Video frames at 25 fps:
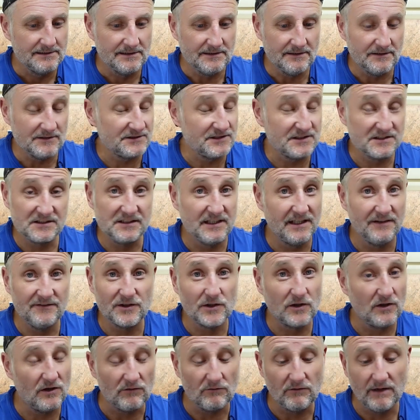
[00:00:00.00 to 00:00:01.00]
I just never
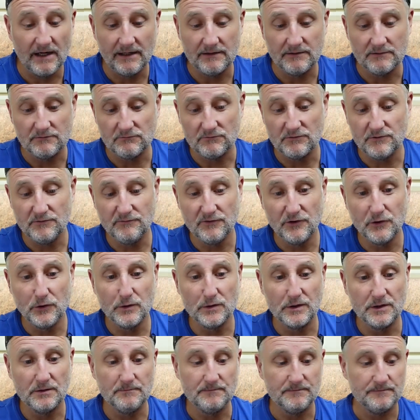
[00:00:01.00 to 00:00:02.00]
got round to
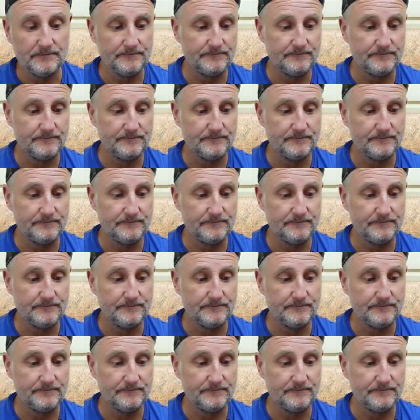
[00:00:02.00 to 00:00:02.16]
reviewing them.